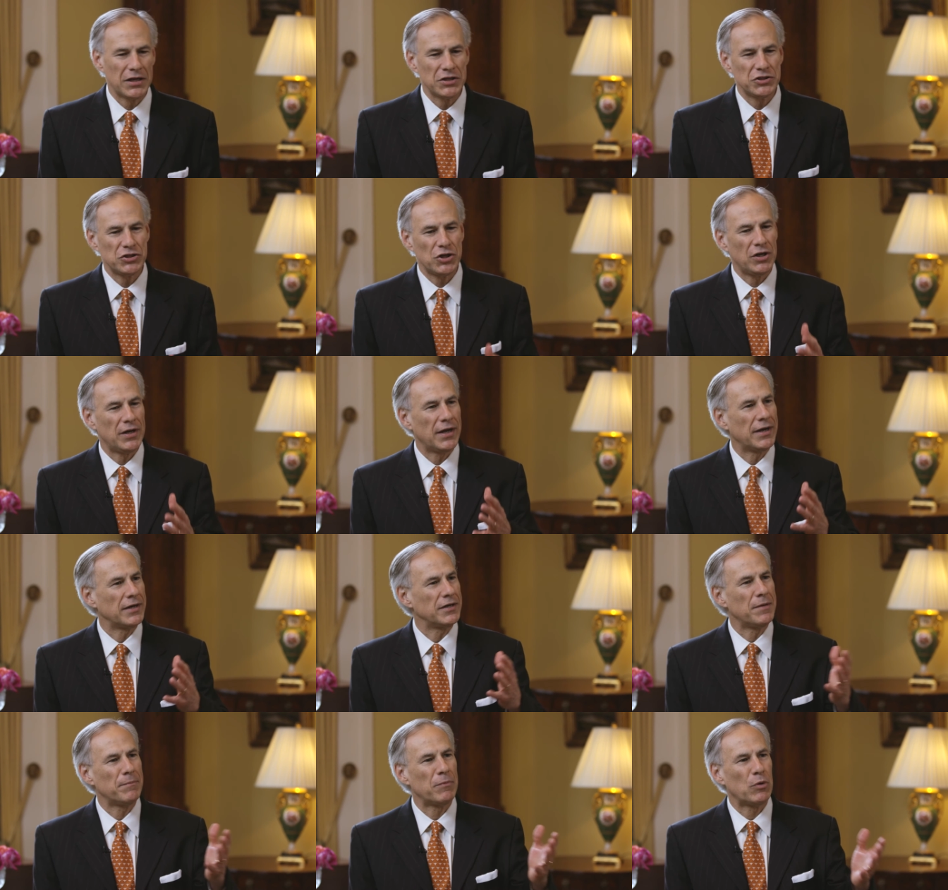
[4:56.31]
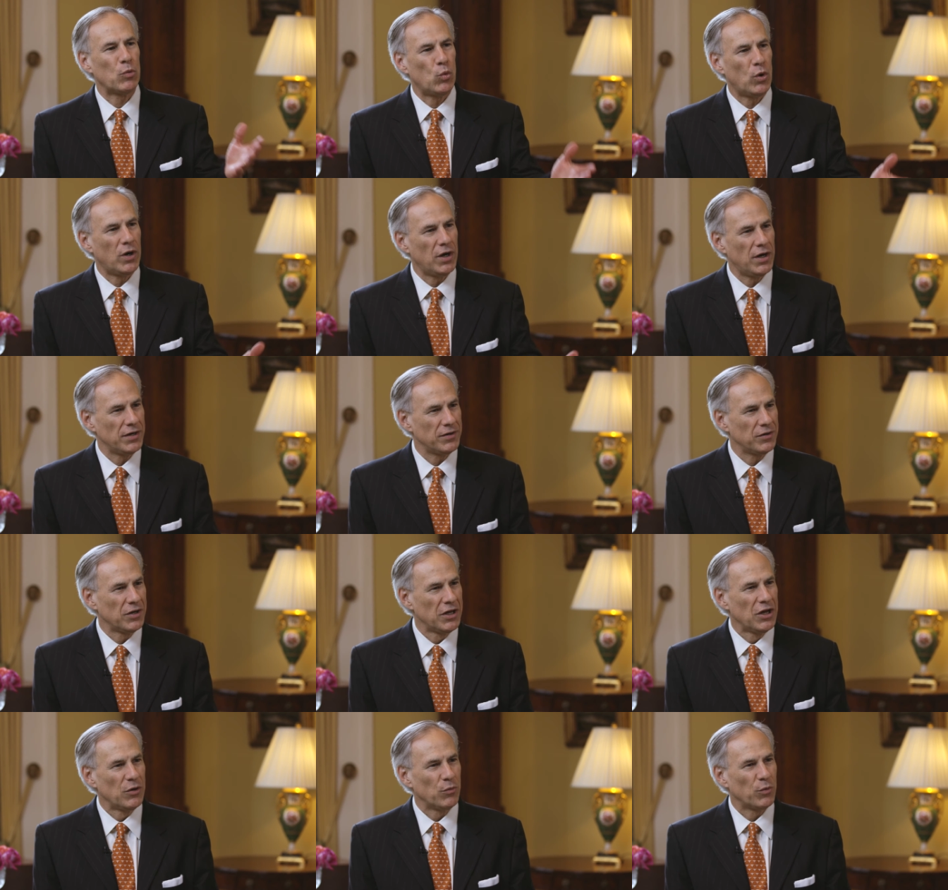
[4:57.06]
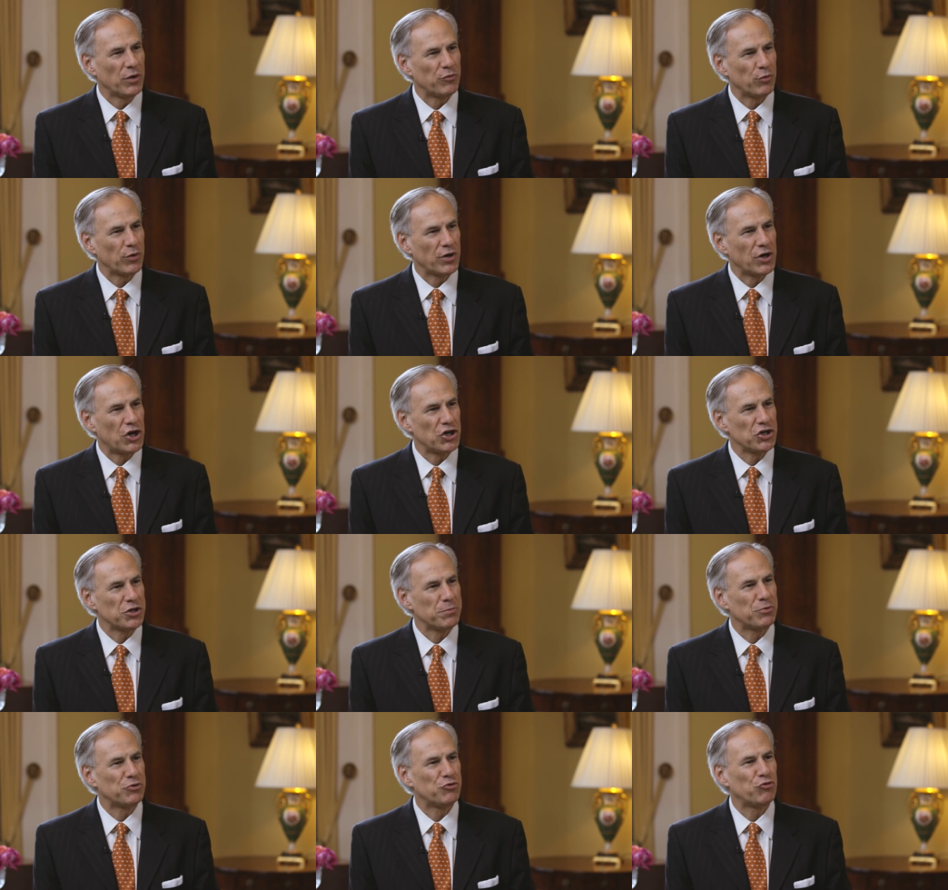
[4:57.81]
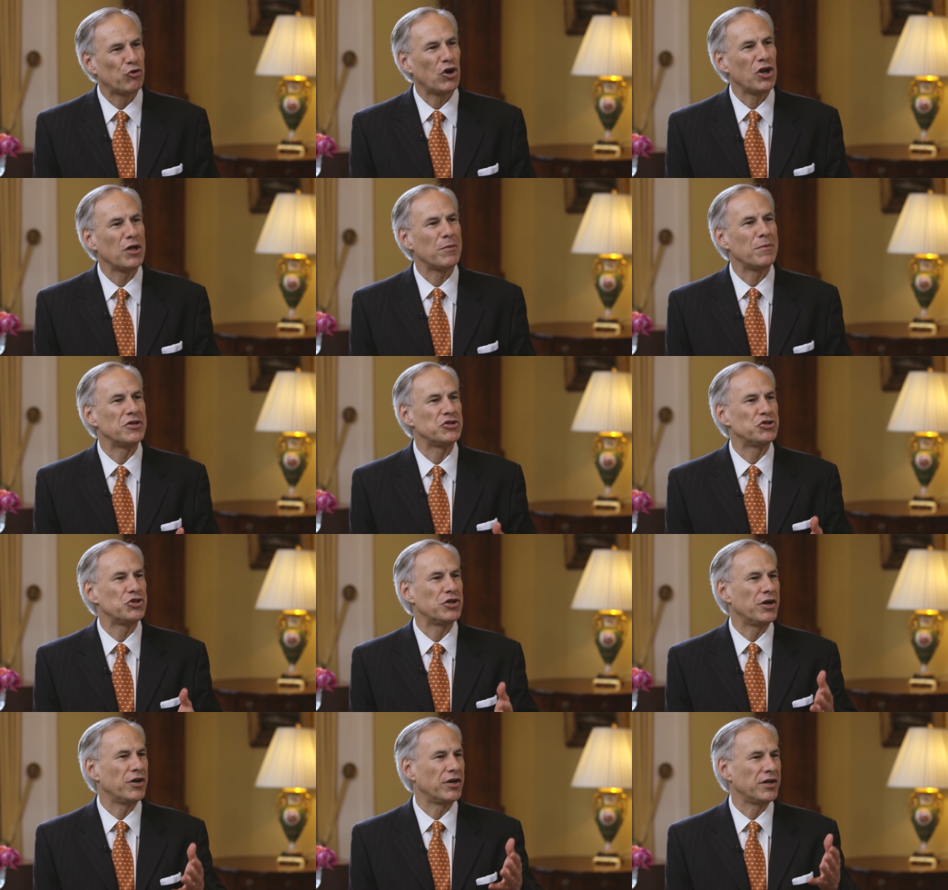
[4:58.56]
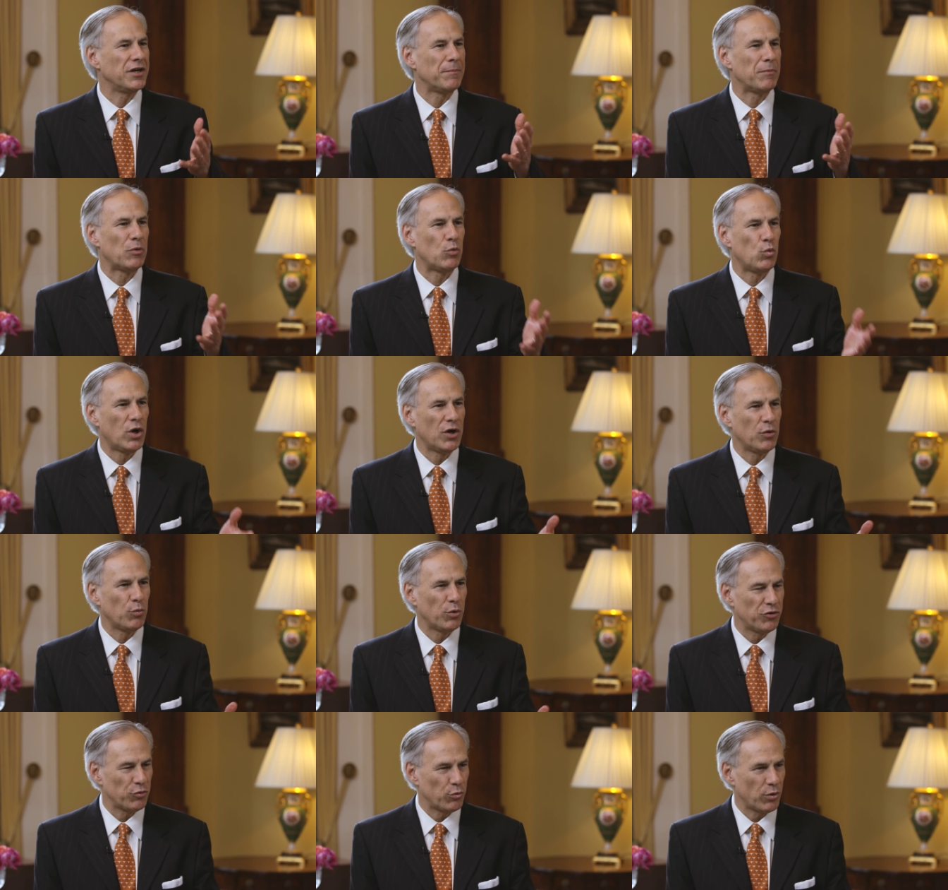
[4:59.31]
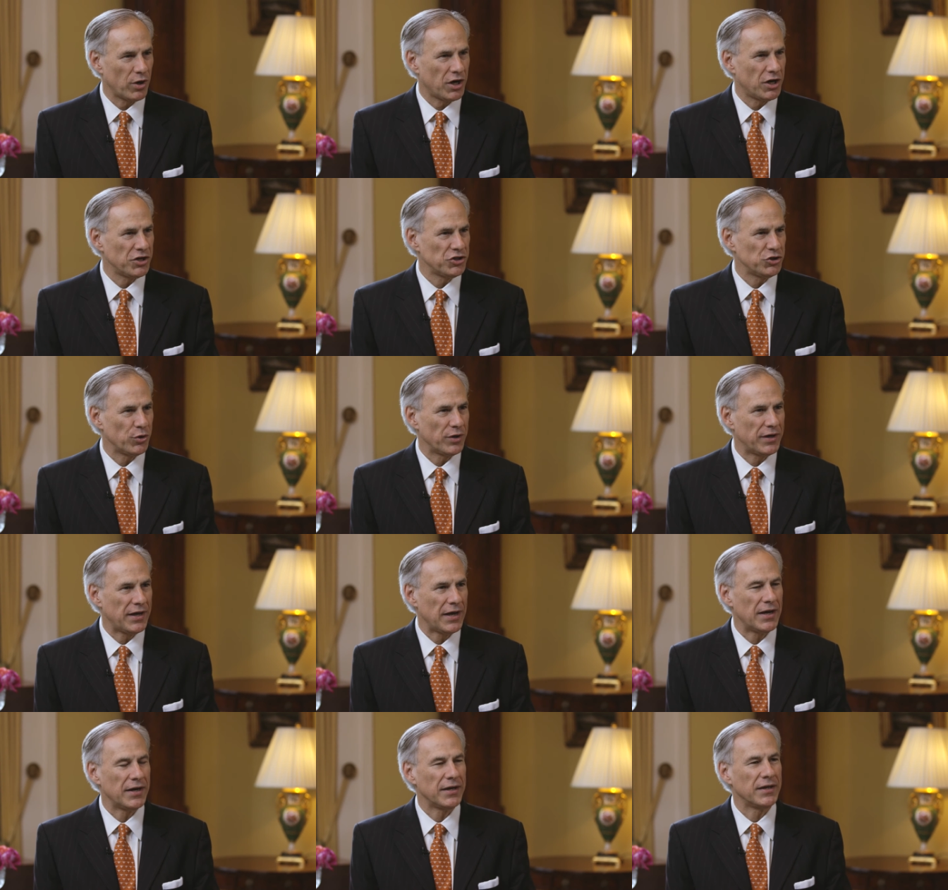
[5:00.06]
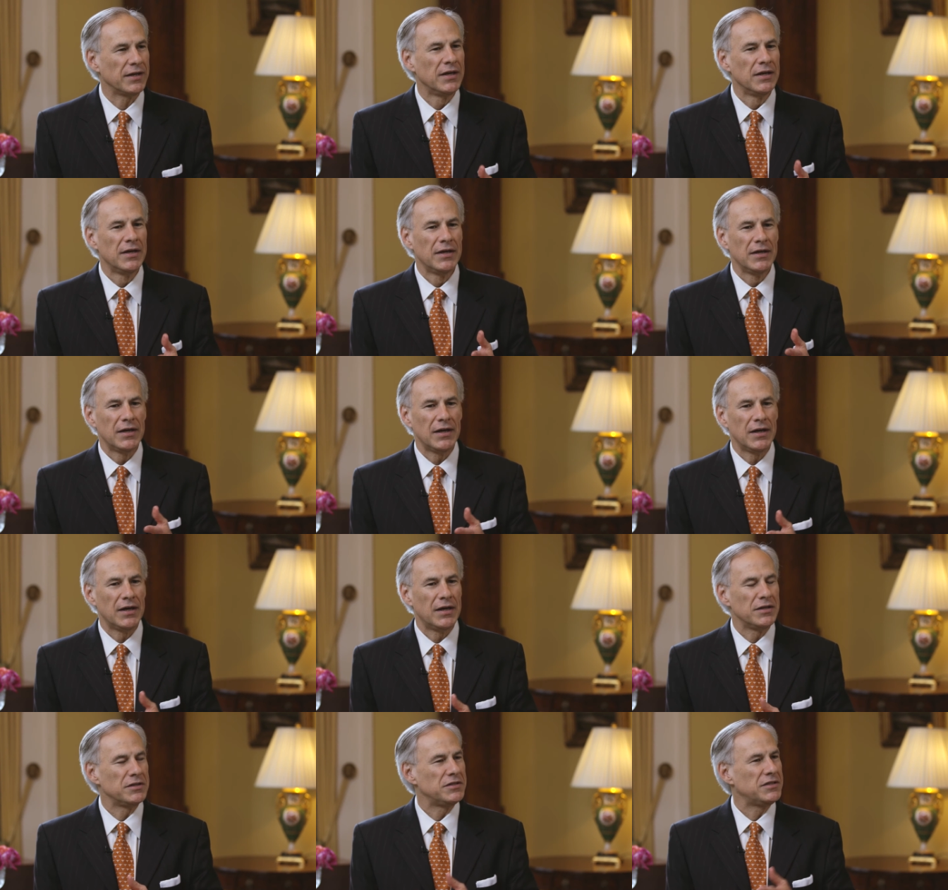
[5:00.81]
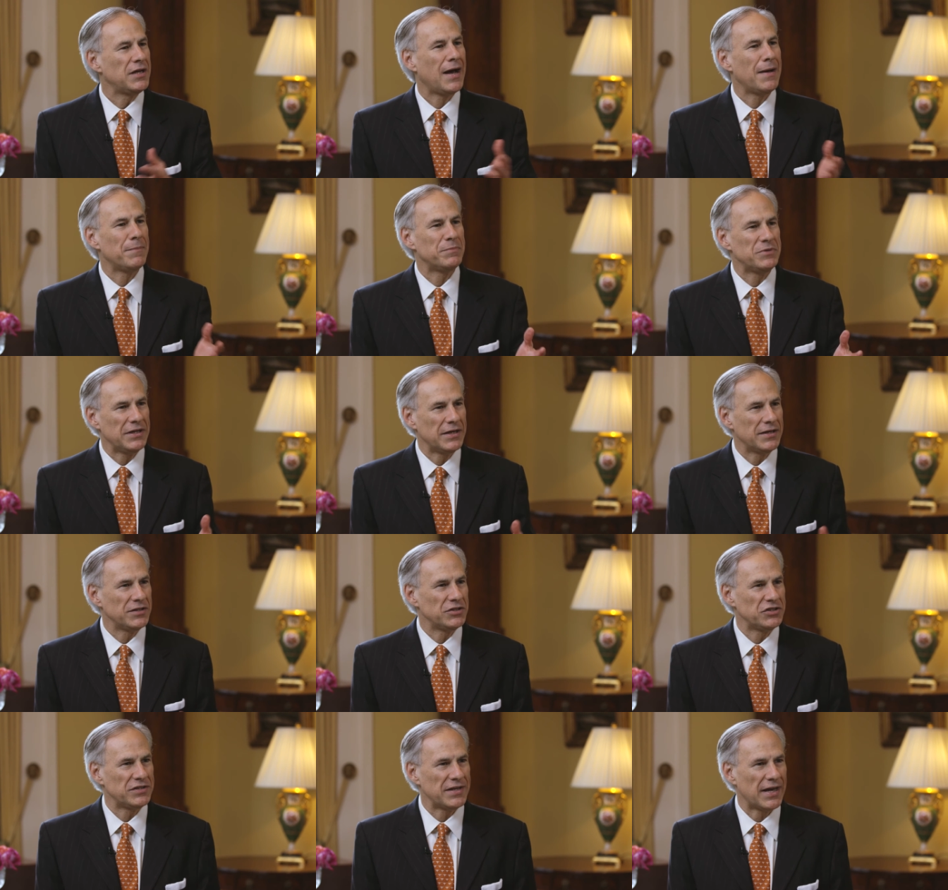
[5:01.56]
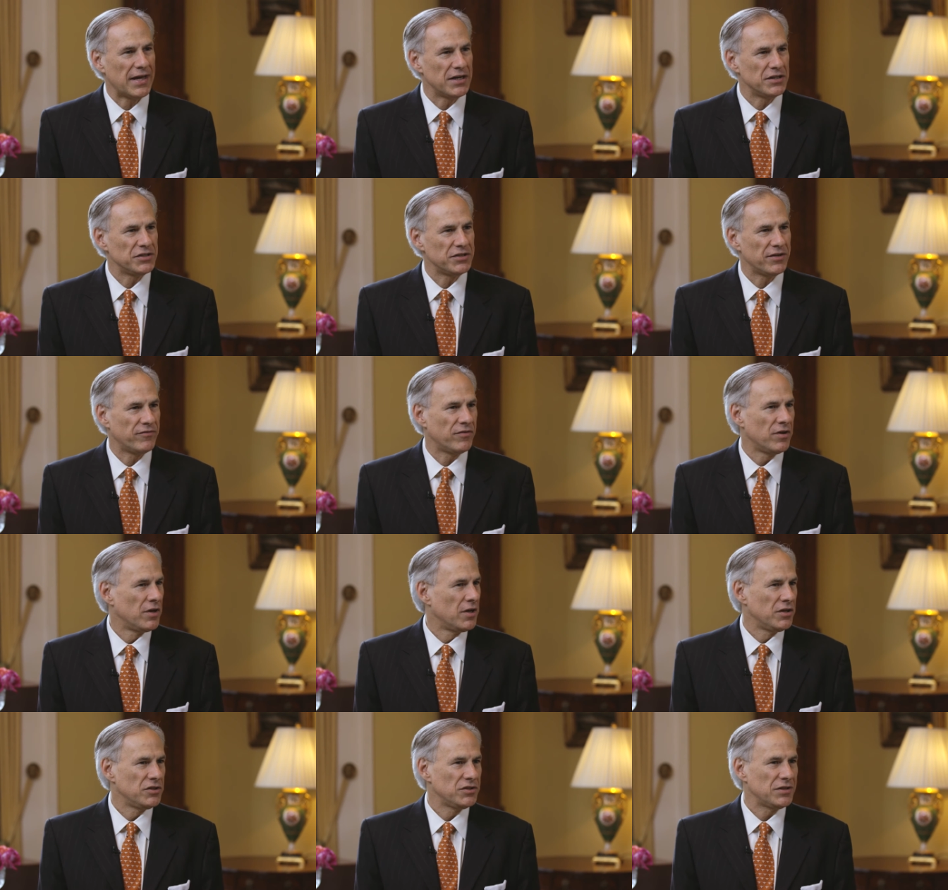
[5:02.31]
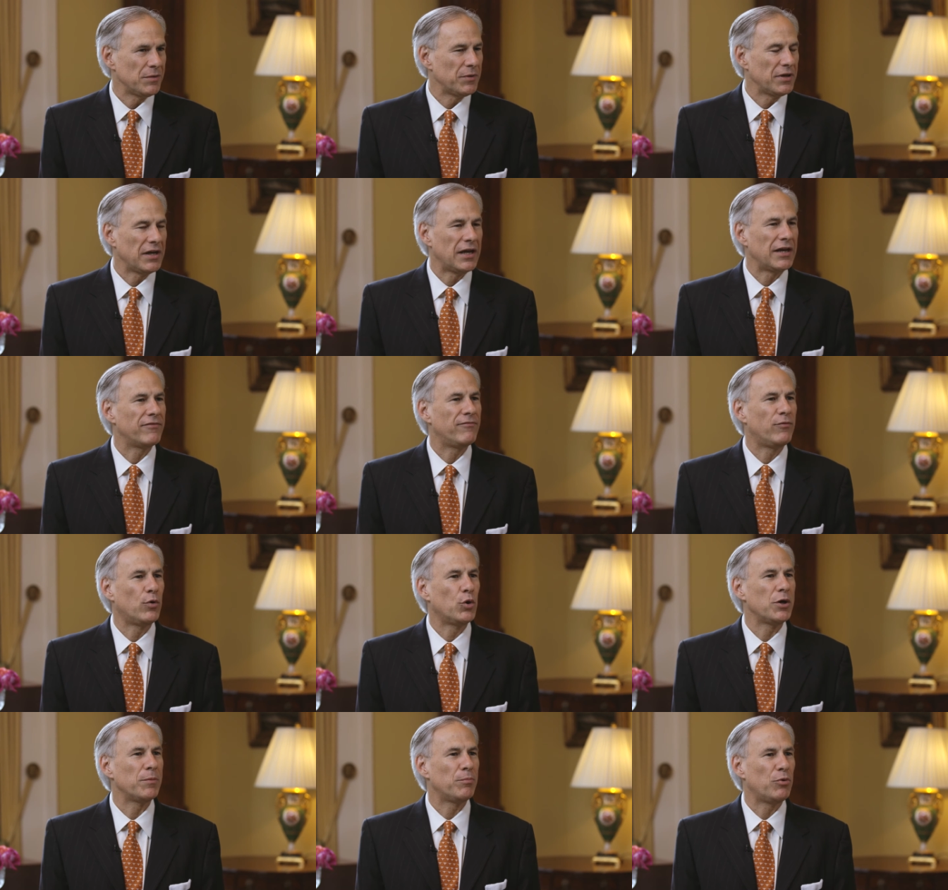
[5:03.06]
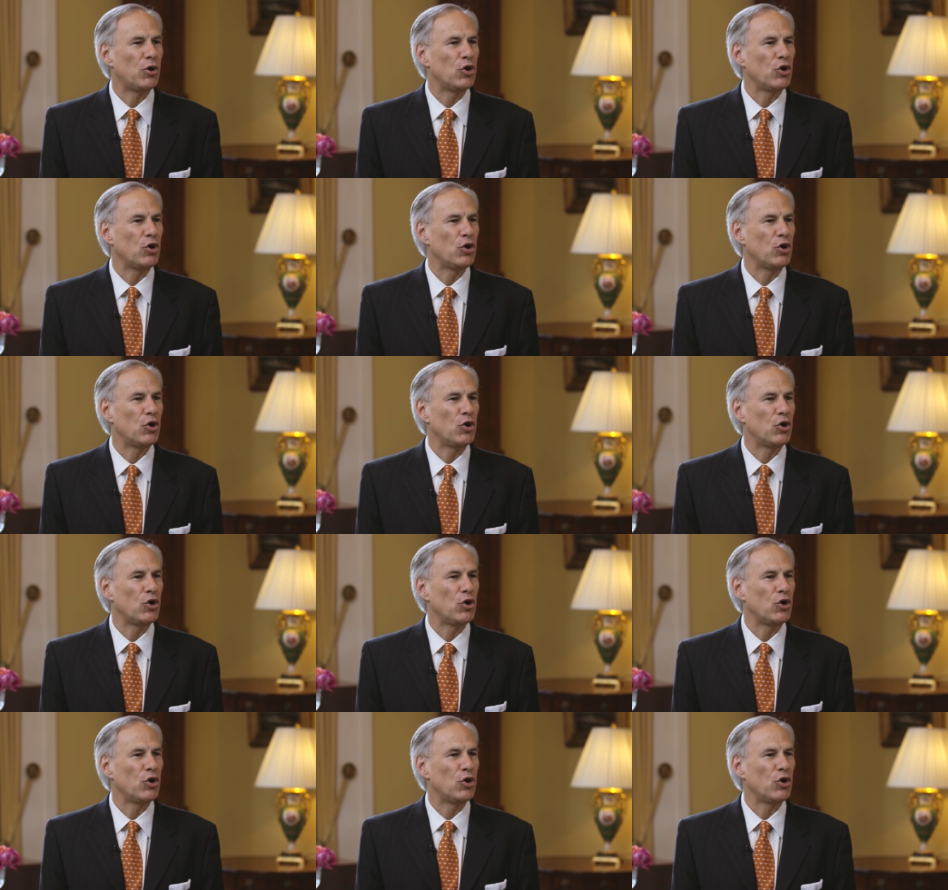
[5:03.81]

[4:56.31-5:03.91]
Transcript: I saw like number one with regard to petroleum engineering, number one with regard to accounting, uh, top 10 status of something like 40